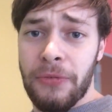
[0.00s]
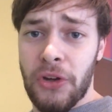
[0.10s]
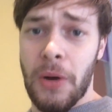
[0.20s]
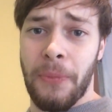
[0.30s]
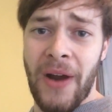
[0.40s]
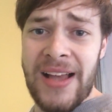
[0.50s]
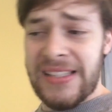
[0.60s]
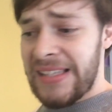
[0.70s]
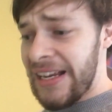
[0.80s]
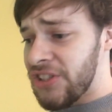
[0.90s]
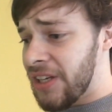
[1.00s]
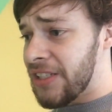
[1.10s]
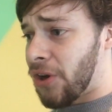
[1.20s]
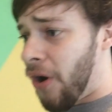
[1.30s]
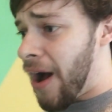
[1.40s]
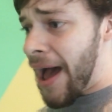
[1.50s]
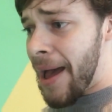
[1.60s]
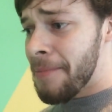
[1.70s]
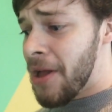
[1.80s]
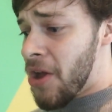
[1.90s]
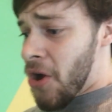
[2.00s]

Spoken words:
feel depressed, it's actually a time,